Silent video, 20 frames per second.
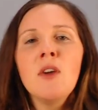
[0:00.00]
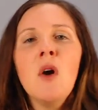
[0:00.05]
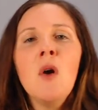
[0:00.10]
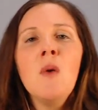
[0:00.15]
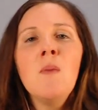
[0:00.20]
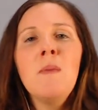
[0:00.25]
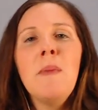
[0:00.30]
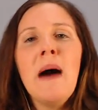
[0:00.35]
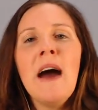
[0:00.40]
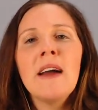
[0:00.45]

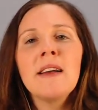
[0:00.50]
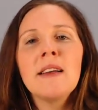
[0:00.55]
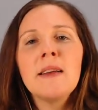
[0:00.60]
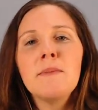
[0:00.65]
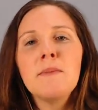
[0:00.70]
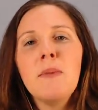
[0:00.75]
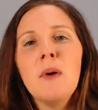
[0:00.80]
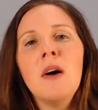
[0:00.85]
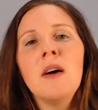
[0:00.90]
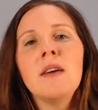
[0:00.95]
go back
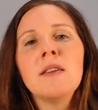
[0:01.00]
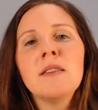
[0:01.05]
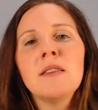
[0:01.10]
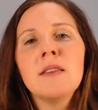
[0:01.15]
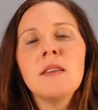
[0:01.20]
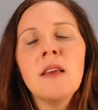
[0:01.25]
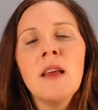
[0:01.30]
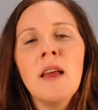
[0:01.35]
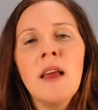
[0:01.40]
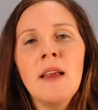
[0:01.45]
and
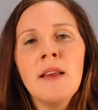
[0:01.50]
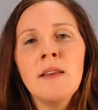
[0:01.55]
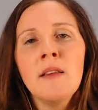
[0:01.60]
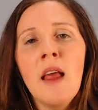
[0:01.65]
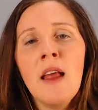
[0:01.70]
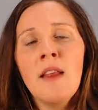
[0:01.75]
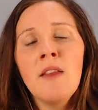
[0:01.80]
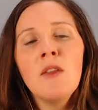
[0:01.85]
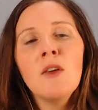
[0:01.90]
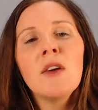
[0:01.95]
pause
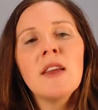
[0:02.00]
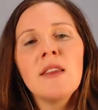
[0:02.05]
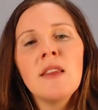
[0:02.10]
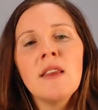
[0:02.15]
and look